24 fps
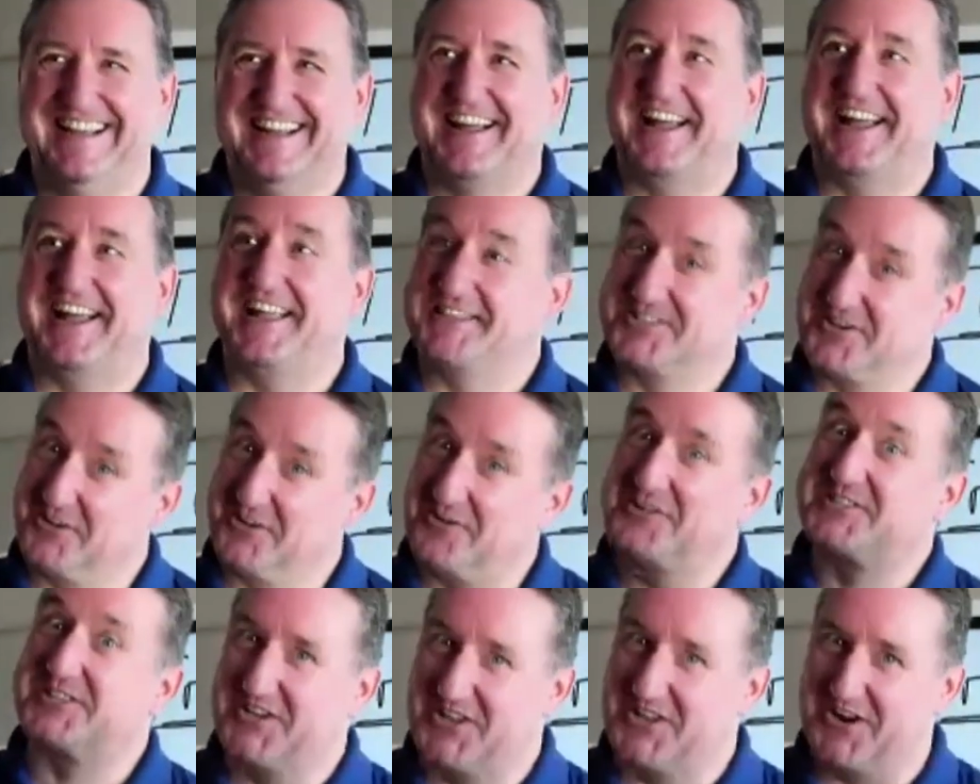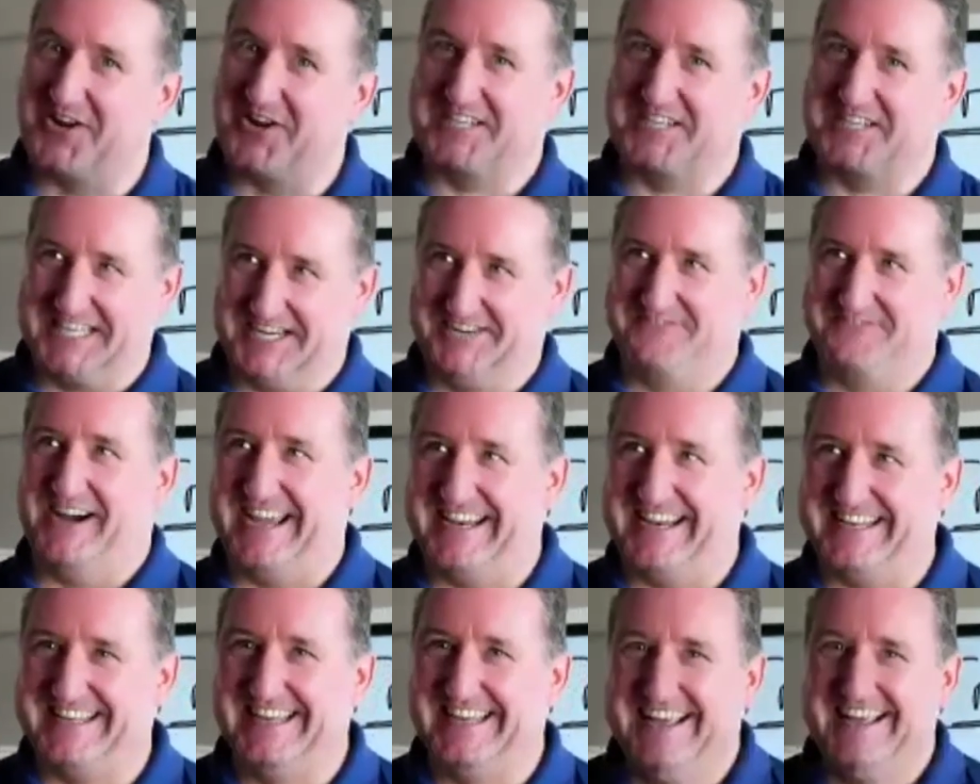It's also logic,
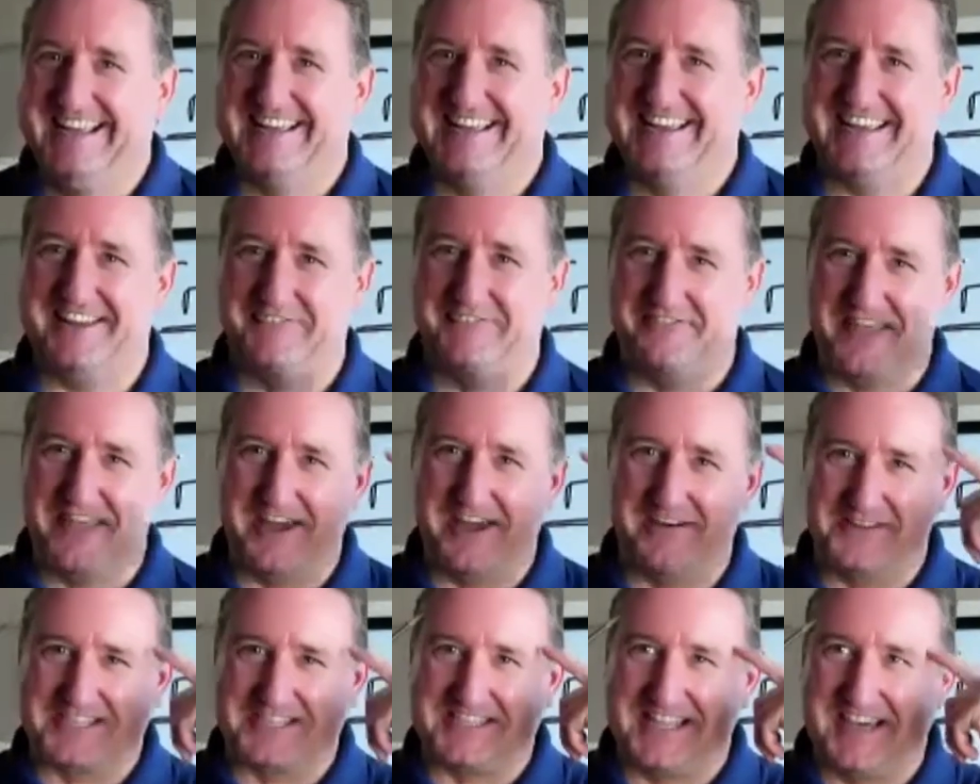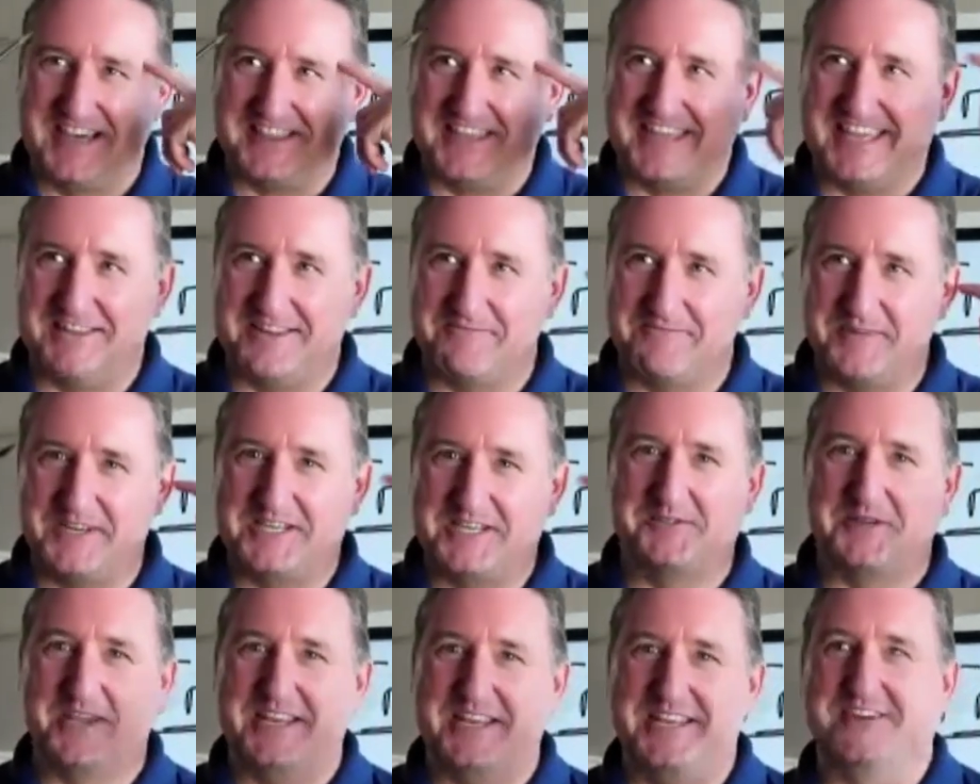right? If there is nothing in
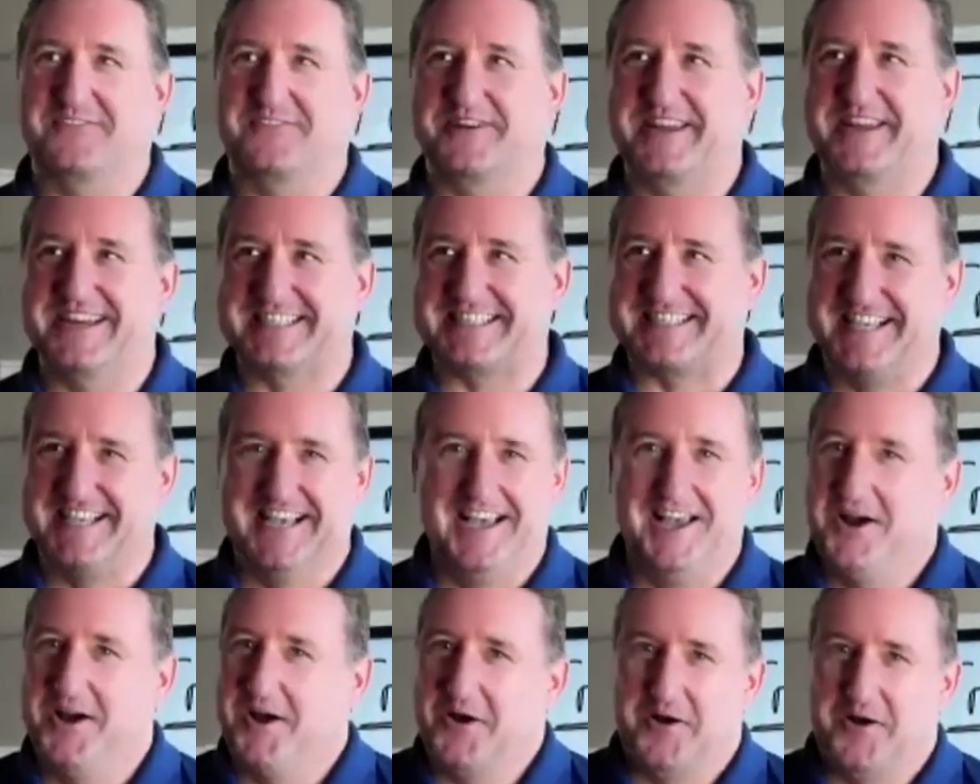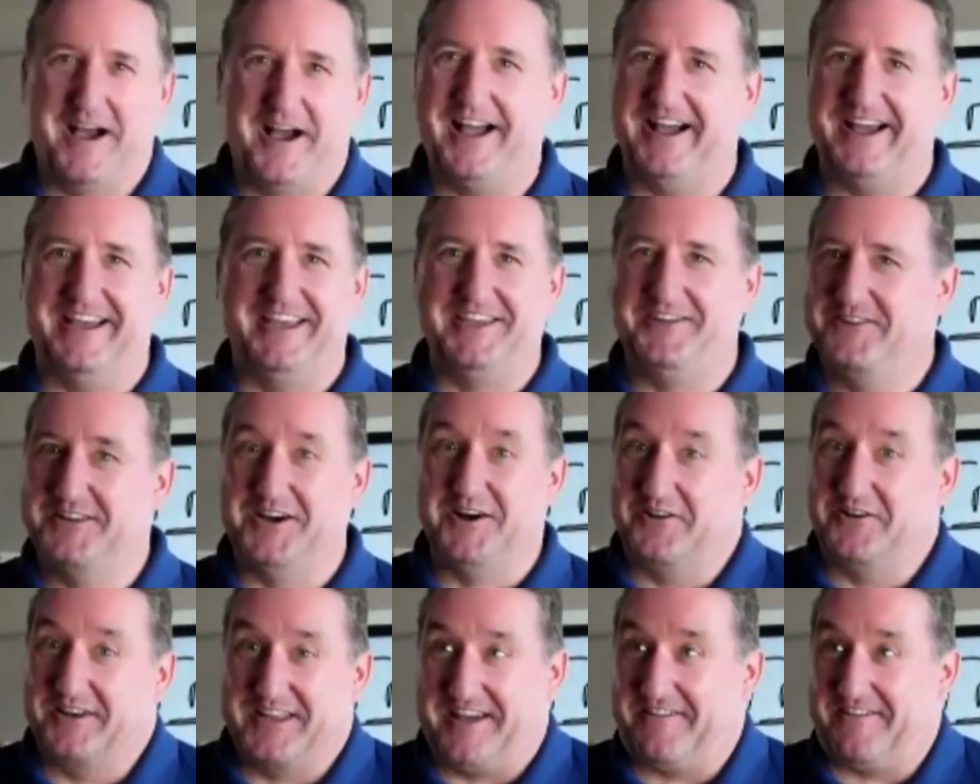between your ears, you
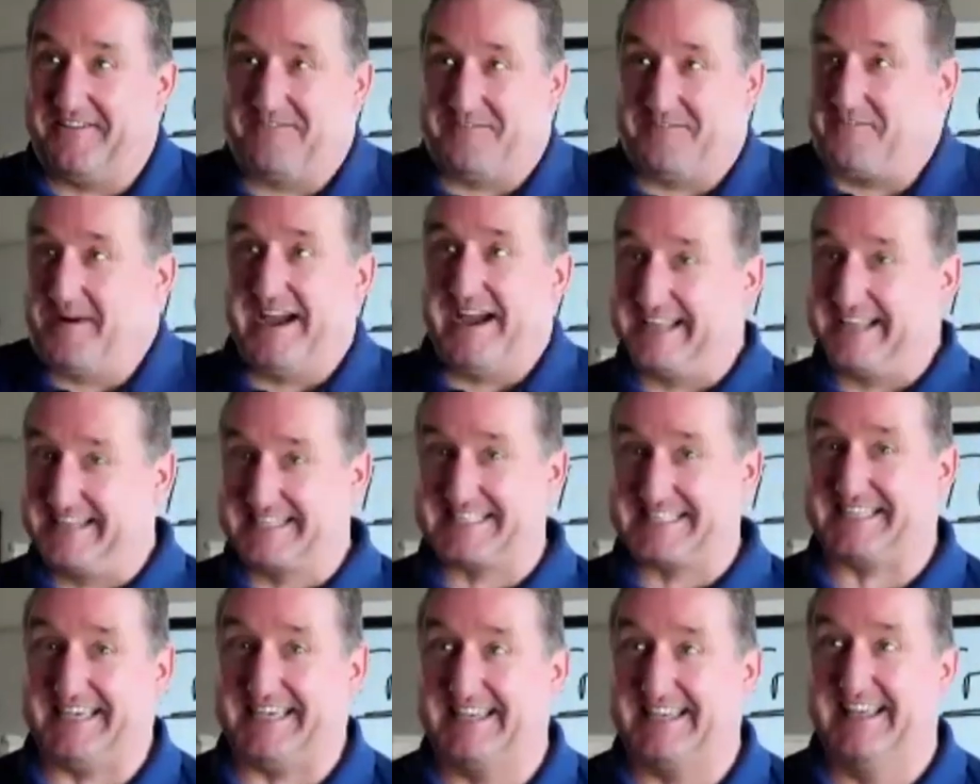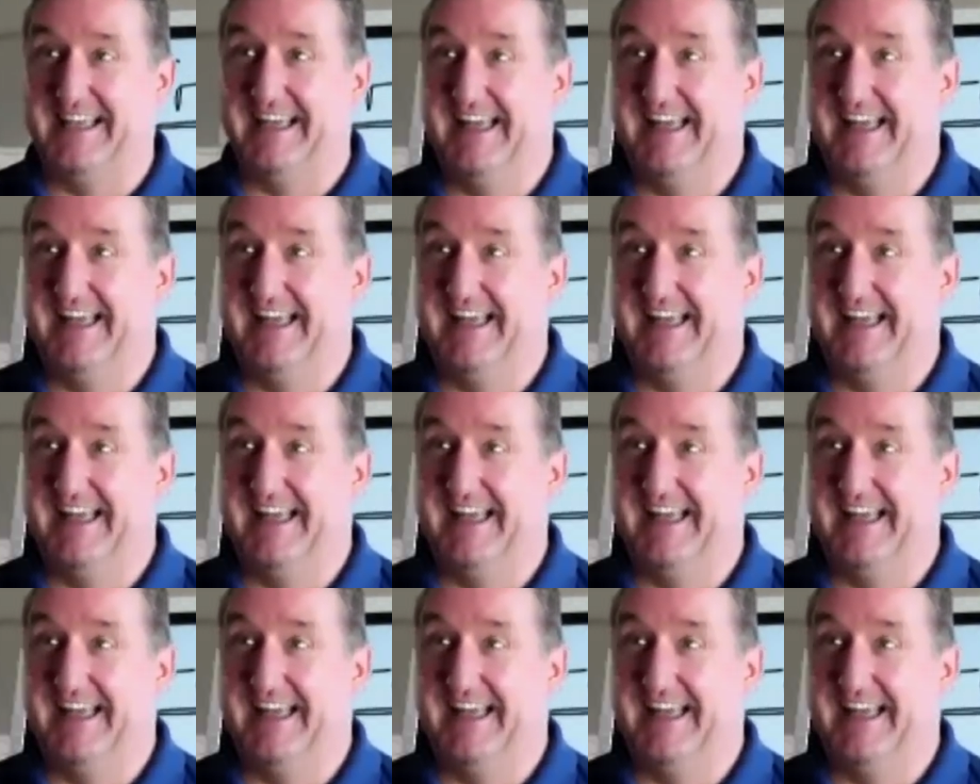don't have a mindset.